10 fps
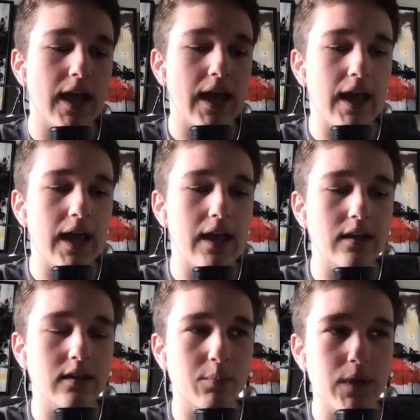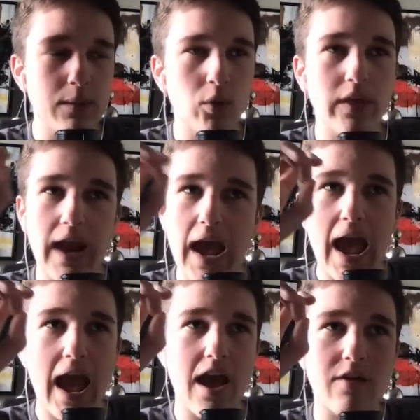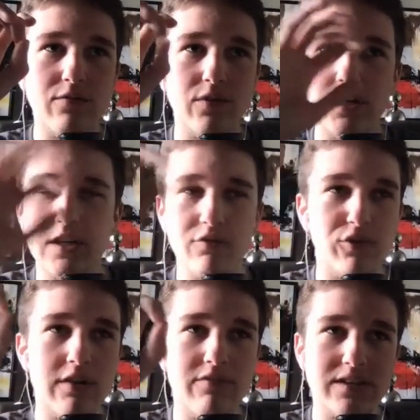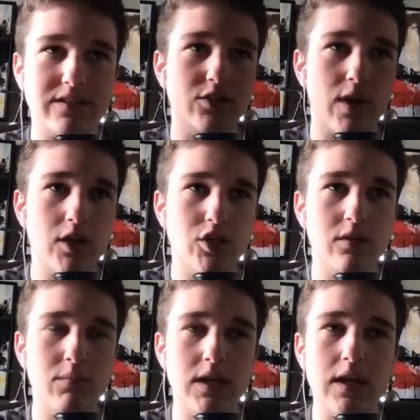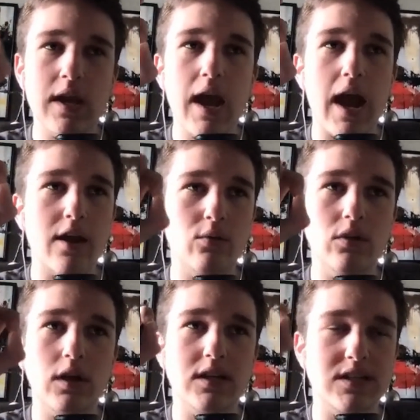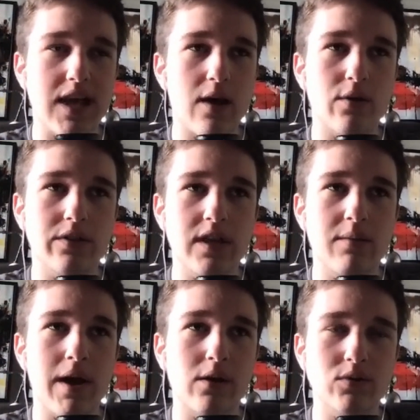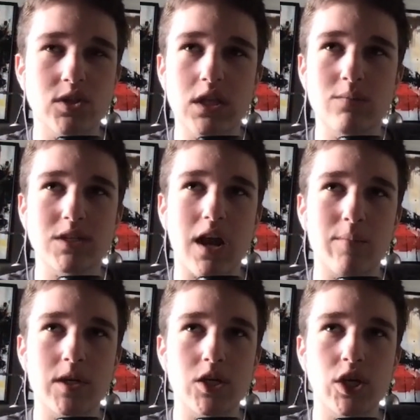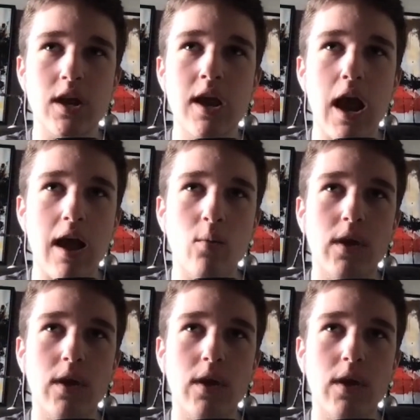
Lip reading: And the people that have a different investing strategy than me, I don't look down on them. I don't see them as competition. I want